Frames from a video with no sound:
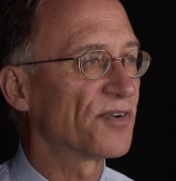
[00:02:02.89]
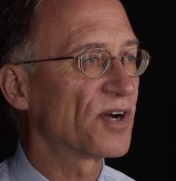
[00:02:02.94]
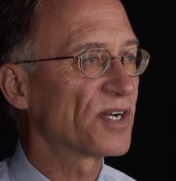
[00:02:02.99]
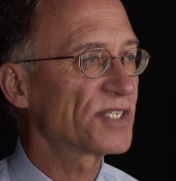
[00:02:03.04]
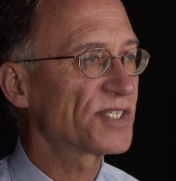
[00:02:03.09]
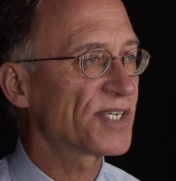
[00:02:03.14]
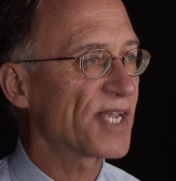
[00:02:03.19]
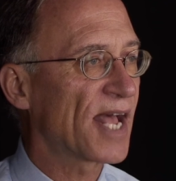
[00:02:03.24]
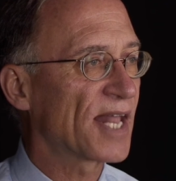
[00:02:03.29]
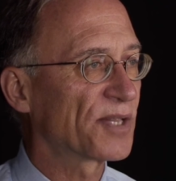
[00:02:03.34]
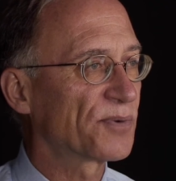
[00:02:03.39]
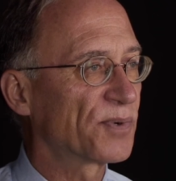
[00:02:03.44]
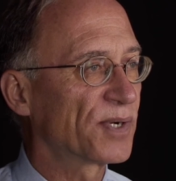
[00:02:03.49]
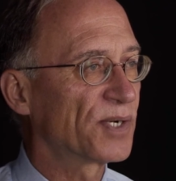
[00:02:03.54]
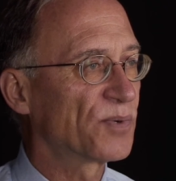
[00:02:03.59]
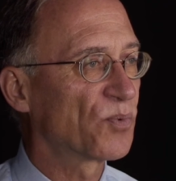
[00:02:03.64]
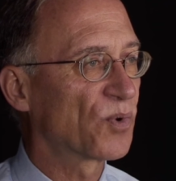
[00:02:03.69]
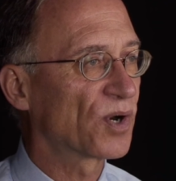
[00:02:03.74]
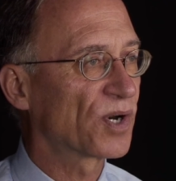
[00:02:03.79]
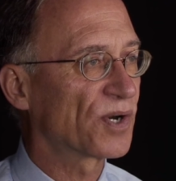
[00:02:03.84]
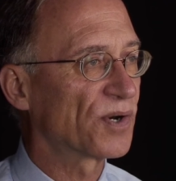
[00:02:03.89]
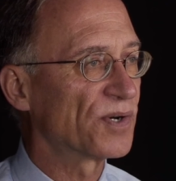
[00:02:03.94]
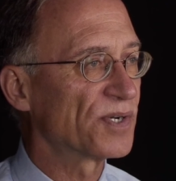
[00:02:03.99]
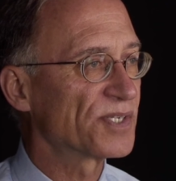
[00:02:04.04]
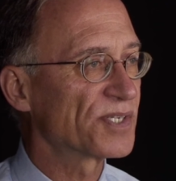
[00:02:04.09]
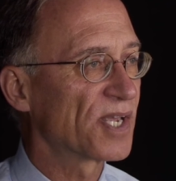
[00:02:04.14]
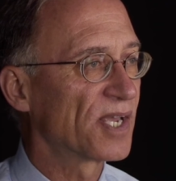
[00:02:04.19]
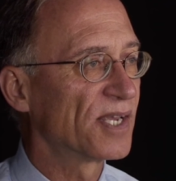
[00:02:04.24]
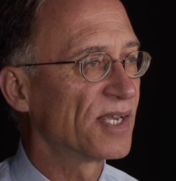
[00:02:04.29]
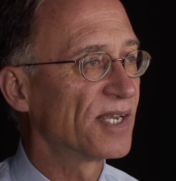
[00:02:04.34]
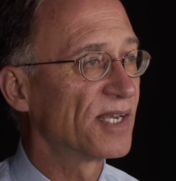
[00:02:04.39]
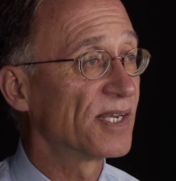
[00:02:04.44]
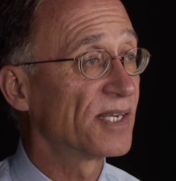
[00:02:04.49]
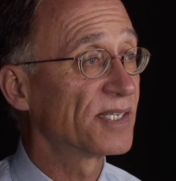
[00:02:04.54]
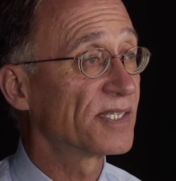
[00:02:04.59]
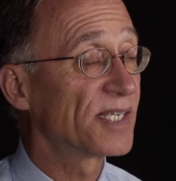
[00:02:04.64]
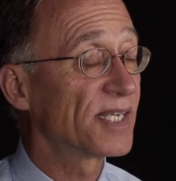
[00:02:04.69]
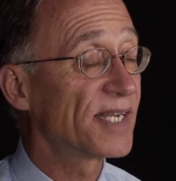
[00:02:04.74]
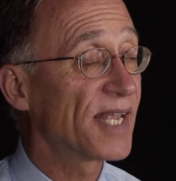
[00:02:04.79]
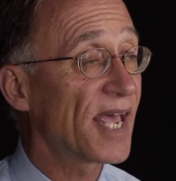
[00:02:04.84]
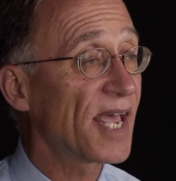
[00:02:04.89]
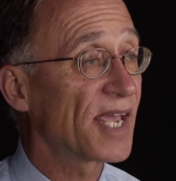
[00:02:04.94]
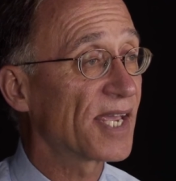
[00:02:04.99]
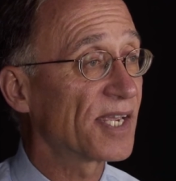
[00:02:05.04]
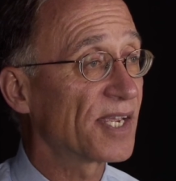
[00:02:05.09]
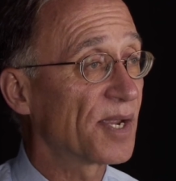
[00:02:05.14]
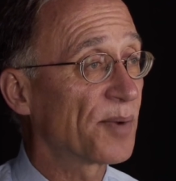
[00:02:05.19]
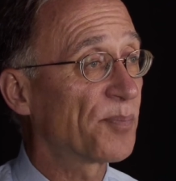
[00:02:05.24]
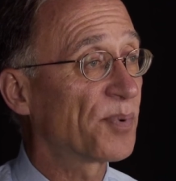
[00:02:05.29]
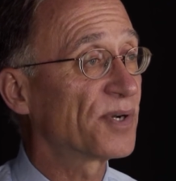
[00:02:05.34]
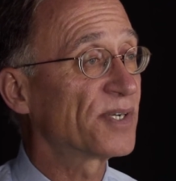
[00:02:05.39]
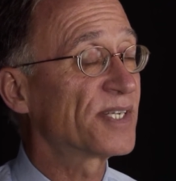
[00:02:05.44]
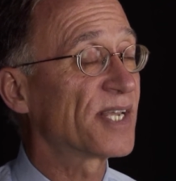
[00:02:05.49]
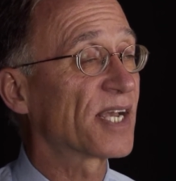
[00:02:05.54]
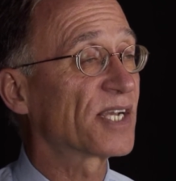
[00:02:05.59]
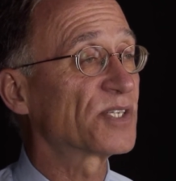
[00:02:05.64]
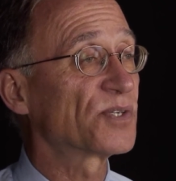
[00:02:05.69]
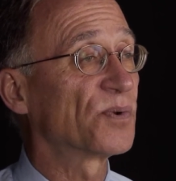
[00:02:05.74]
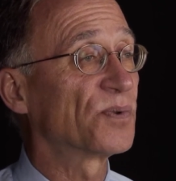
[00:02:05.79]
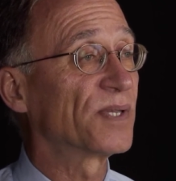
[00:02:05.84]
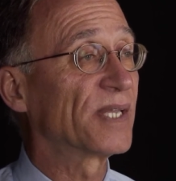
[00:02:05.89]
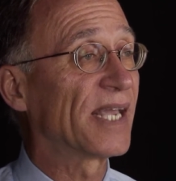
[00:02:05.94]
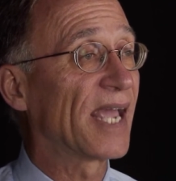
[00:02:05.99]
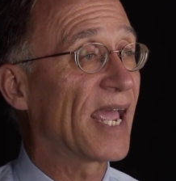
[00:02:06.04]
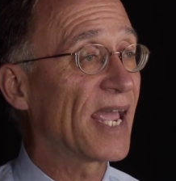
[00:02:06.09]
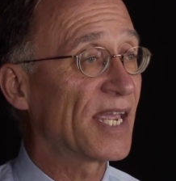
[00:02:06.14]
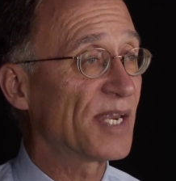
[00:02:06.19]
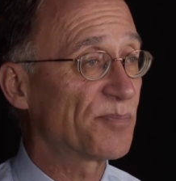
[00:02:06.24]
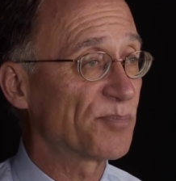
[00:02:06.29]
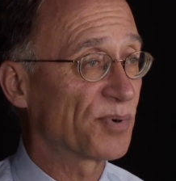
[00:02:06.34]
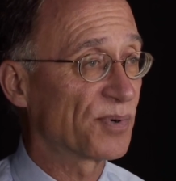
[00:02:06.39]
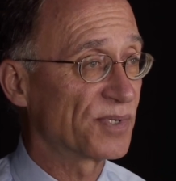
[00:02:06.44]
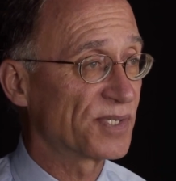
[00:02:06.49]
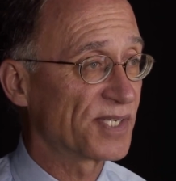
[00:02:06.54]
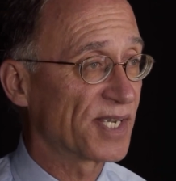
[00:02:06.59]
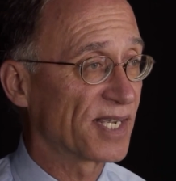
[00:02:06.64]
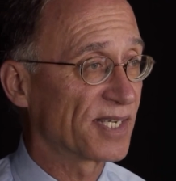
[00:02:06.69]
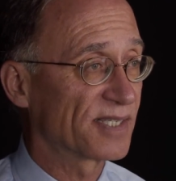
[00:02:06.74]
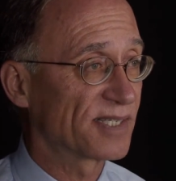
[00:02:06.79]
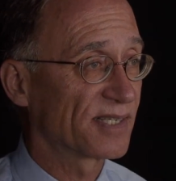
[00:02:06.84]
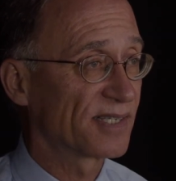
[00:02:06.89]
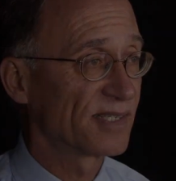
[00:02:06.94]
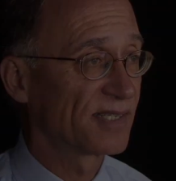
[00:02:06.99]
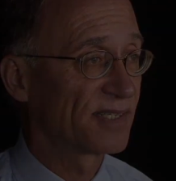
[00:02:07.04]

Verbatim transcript: all salaried workers. Today, it protects only eight percent.